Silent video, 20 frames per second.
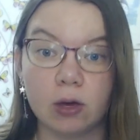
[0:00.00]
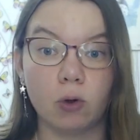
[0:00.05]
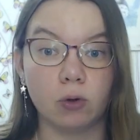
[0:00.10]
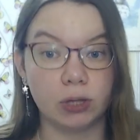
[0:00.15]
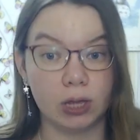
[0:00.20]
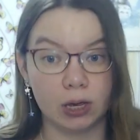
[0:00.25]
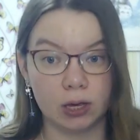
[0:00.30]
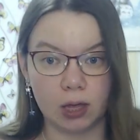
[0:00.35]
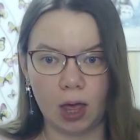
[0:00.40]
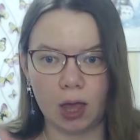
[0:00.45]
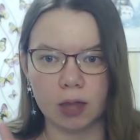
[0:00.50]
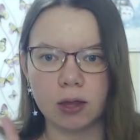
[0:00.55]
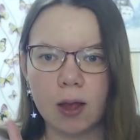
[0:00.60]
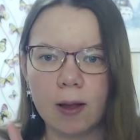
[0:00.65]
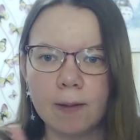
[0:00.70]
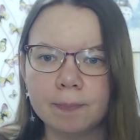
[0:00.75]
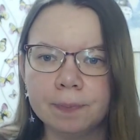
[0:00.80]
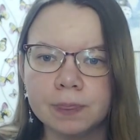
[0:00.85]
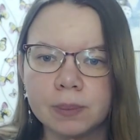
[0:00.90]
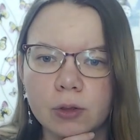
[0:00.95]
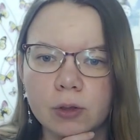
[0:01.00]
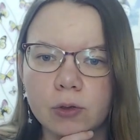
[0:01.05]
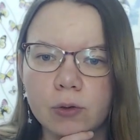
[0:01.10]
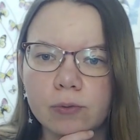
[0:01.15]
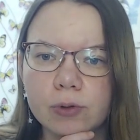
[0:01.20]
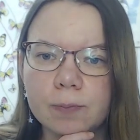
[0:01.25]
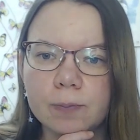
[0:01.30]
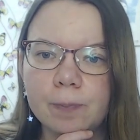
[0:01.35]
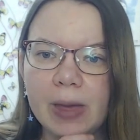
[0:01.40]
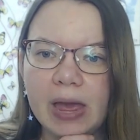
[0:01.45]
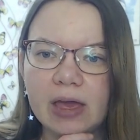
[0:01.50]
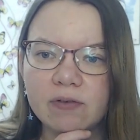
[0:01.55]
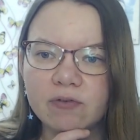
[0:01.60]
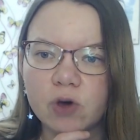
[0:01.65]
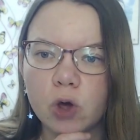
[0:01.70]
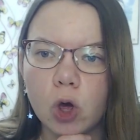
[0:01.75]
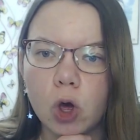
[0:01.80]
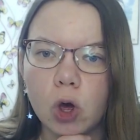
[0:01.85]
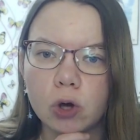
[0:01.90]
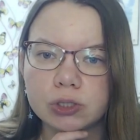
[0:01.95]
On Egghead. You will pay
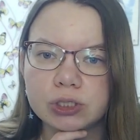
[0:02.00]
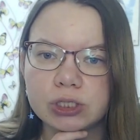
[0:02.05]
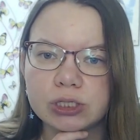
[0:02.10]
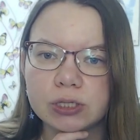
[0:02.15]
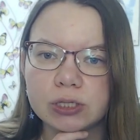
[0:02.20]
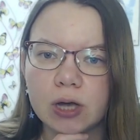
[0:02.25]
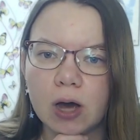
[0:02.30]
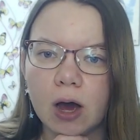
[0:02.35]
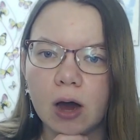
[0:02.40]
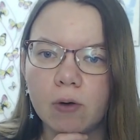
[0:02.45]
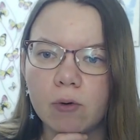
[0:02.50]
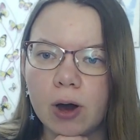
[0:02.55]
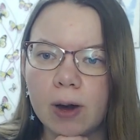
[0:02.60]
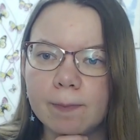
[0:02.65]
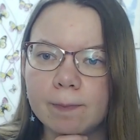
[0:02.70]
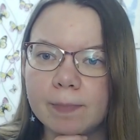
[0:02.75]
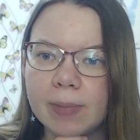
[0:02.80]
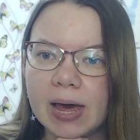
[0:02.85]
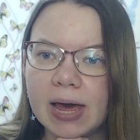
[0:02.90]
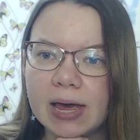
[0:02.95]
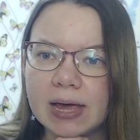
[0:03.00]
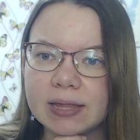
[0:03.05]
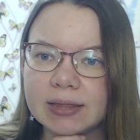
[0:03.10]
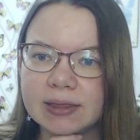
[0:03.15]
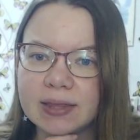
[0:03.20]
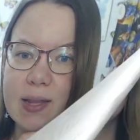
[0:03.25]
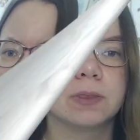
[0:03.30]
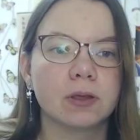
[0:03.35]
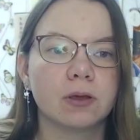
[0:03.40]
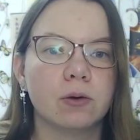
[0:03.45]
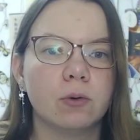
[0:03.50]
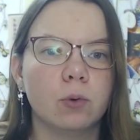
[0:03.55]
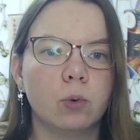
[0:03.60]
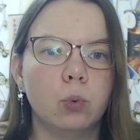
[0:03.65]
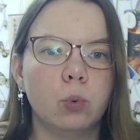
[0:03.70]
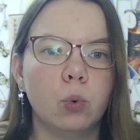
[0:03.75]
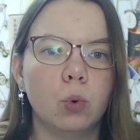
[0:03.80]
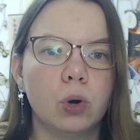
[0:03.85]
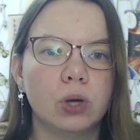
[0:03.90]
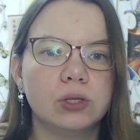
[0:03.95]
for hurting our men.
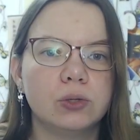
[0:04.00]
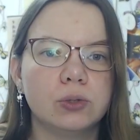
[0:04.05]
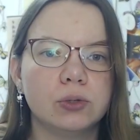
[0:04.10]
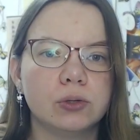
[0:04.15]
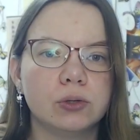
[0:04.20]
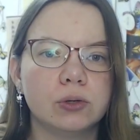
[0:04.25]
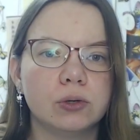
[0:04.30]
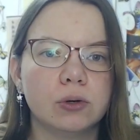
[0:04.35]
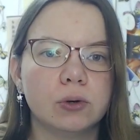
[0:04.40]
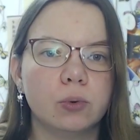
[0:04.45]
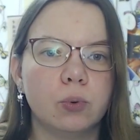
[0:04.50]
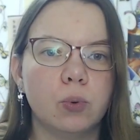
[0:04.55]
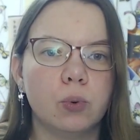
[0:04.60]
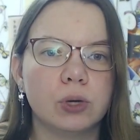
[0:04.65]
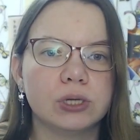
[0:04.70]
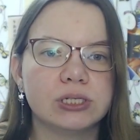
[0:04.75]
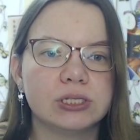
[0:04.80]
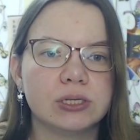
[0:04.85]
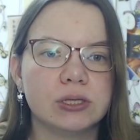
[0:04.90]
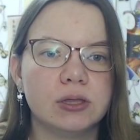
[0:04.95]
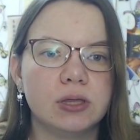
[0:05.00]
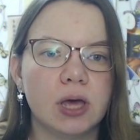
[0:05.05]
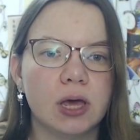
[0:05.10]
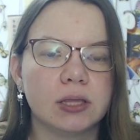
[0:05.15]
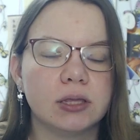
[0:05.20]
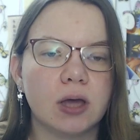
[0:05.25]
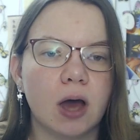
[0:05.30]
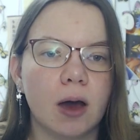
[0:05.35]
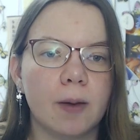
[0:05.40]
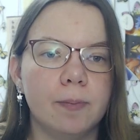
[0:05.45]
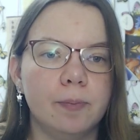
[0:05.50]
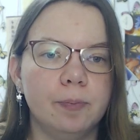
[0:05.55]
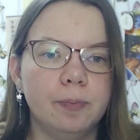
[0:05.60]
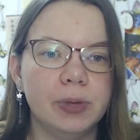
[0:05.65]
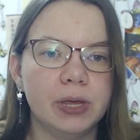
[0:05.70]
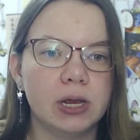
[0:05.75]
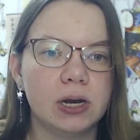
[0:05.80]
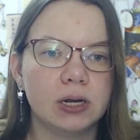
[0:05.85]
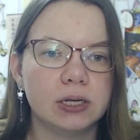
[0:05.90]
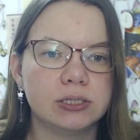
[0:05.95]
What was that
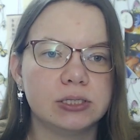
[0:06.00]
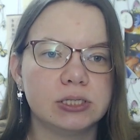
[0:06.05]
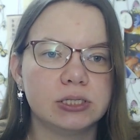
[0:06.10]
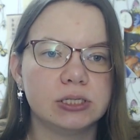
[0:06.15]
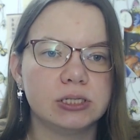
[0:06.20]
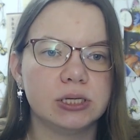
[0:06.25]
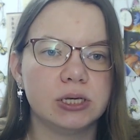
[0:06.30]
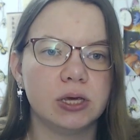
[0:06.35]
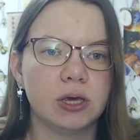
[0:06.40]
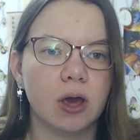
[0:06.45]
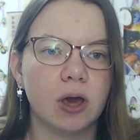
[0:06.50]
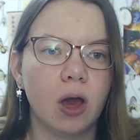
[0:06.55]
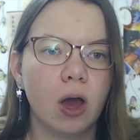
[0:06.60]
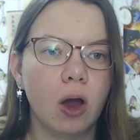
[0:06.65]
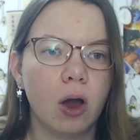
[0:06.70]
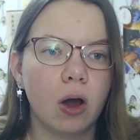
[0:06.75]
ability?